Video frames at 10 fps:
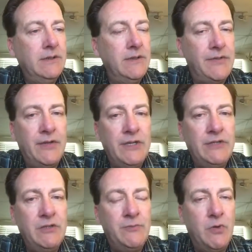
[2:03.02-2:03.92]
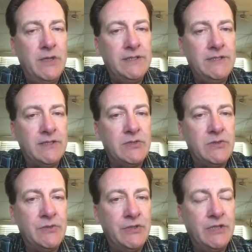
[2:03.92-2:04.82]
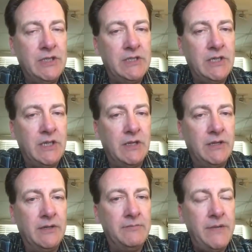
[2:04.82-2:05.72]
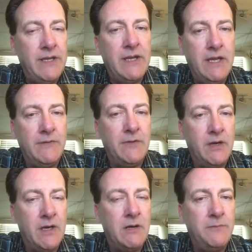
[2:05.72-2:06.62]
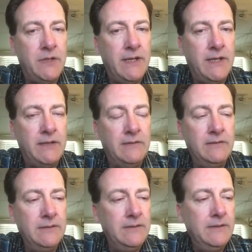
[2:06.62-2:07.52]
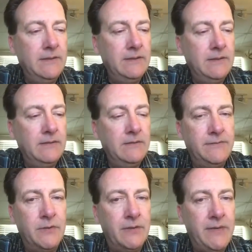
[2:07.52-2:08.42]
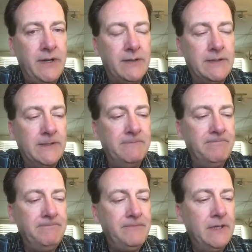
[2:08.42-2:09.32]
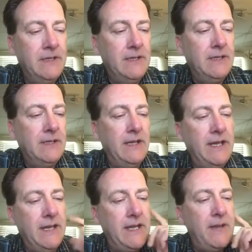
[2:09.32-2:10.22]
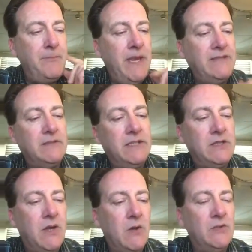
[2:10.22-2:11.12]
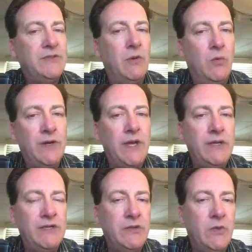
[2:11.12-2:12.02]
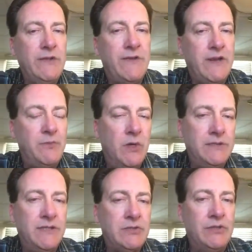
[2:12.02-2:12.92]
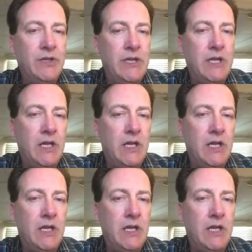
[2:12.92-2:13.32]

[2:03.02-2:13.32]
the $32.6 trillion Medicare for All plan for America, and that basically totals $125.6 trillion.